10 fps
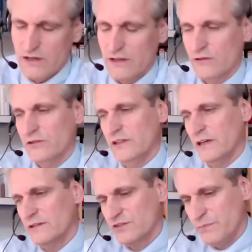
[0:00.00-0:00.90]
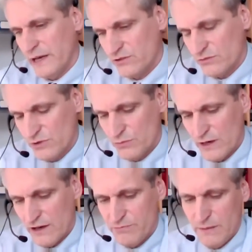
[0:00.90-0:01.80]
And on the other spectrum, you
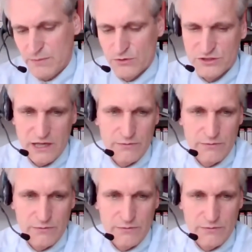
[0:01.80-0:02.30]
will have people who say,